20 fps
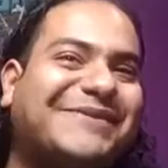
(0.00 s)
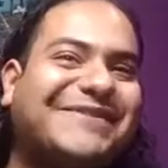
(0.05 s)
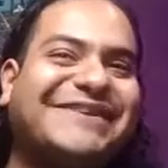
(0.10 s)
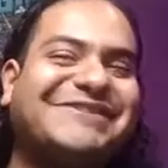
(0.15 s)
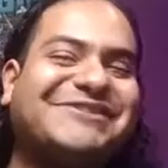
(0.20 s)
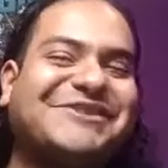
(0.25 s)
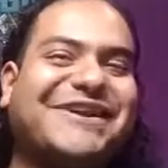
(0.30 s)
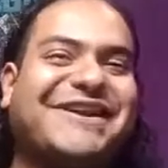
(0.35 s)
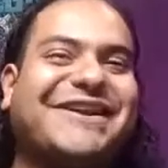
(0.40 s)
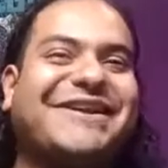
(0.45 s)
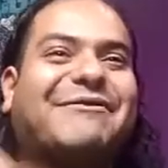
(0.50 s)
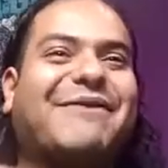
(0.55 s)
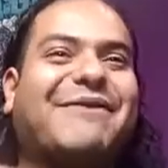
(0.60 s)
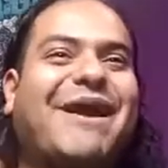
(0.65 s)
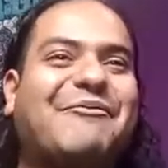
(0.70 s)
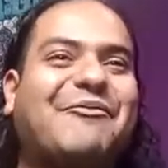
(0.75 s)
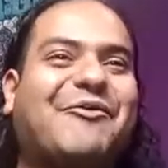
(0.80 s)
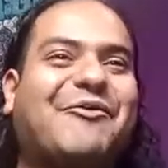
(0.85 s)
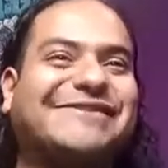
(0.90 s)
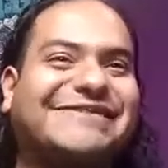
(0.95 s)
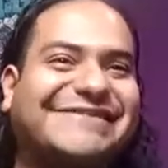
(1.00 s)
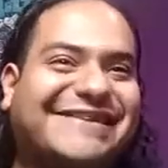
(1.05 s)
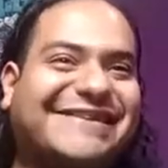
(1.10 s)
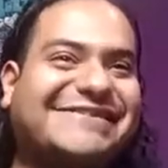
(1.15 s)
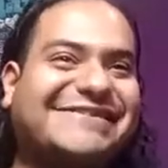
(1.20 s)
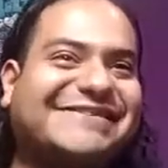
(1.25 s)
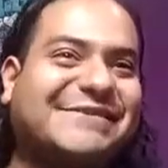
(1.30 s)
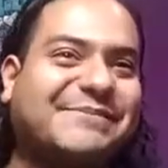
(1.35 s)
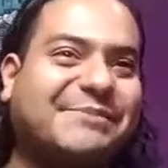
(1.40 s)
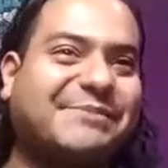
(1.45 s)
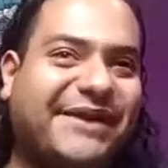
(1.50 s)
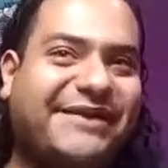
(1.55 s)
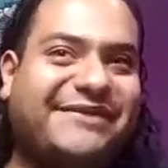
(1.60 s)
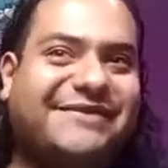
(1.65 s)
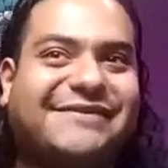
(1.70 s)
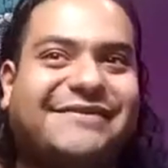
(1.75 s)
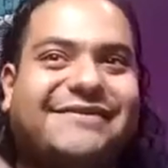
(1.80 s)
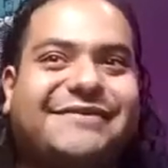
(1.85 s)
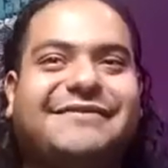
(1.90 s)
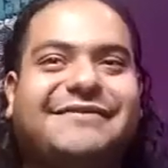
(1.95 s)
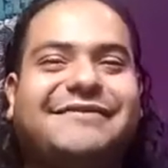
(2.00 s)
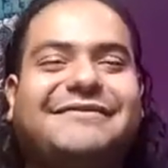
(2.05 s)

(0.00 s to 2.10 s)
thinks you're going to grab more slices of pizza."